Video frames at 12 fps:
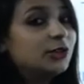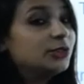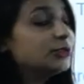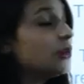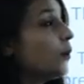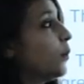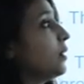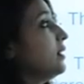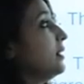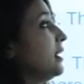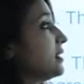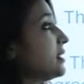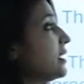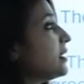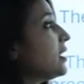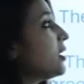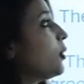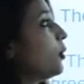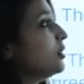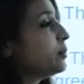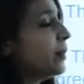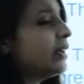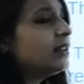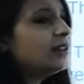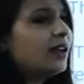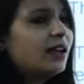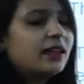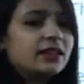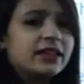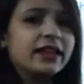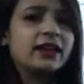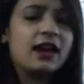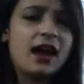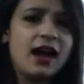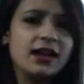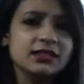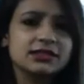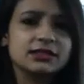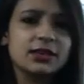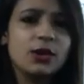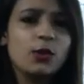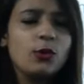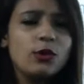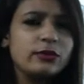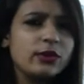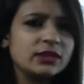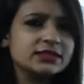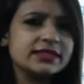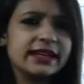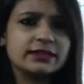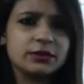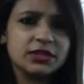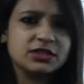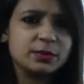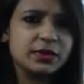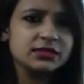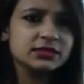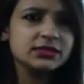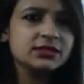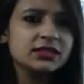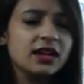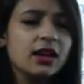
So listening the goldsmith, king asked, who was that rich merchant?